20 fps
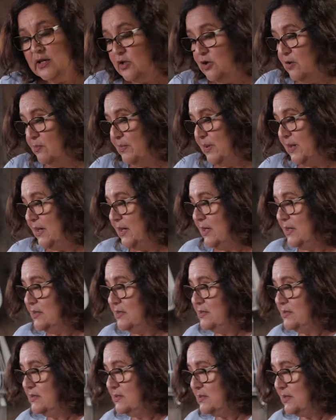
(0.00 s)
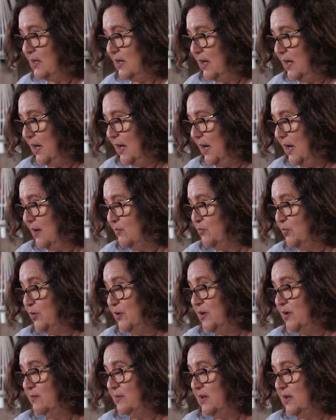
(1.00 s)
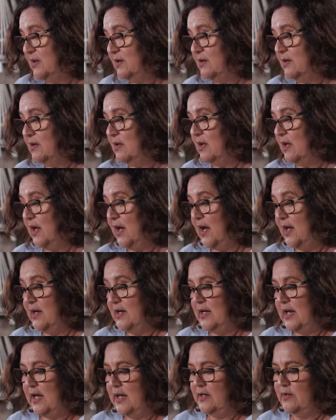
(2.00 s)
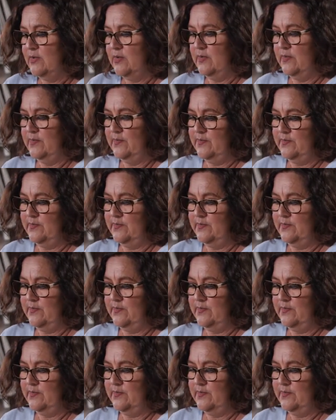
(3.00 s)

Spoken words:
your pins and put them in at an angle.